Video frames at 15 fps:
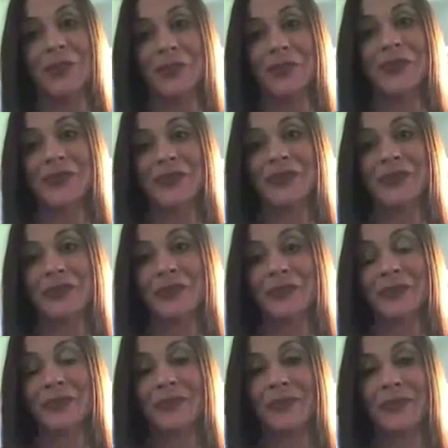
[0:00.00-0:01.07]

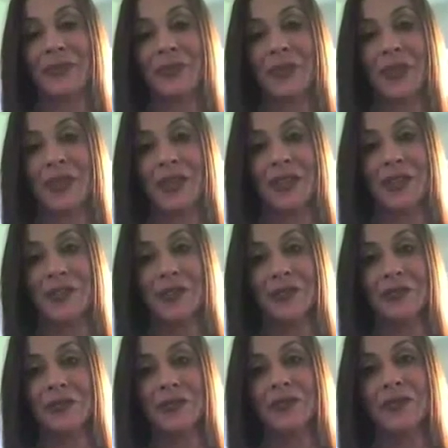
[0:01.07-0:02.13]

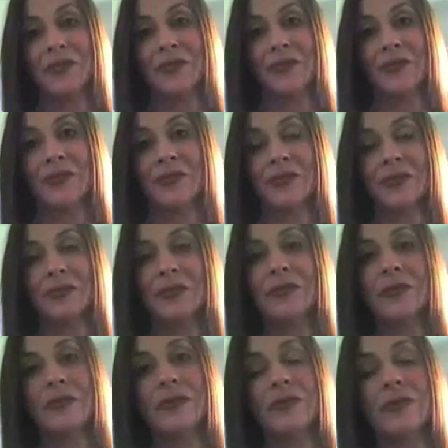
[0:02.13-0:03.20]

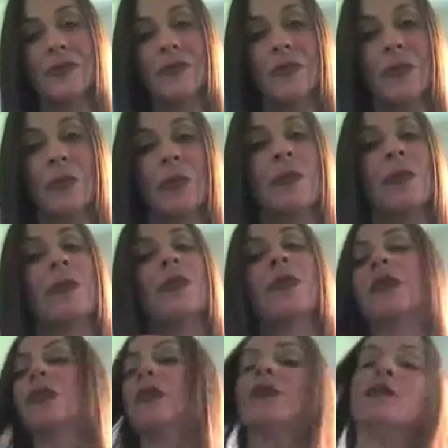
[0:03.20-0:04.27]

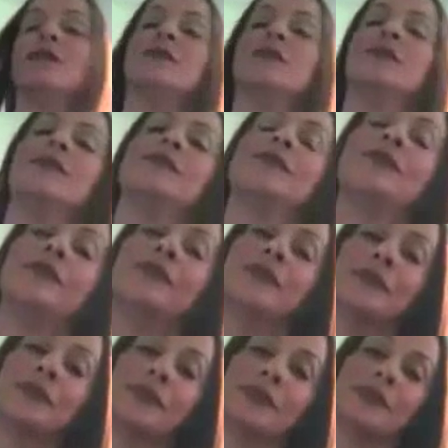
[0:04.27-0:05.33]

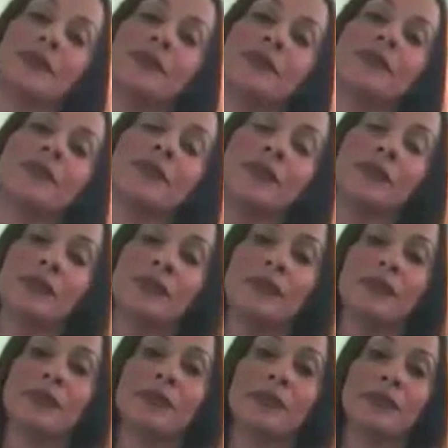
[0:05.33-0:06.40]

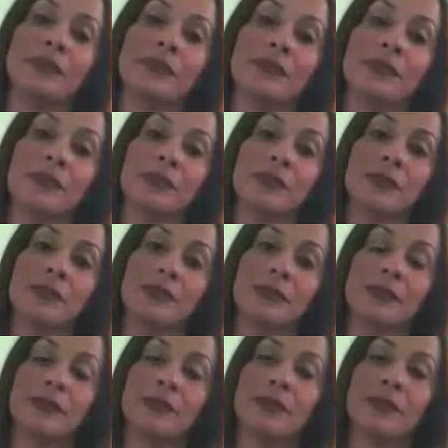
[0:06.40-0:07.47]

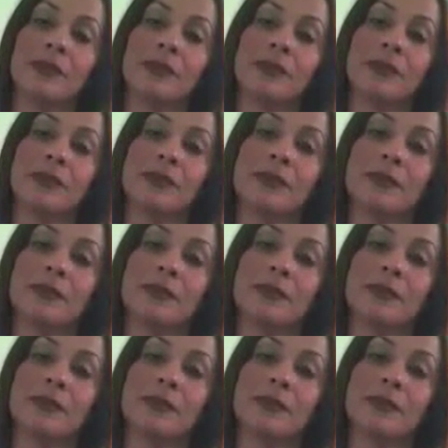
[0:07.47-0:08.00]
The person shown says nothing.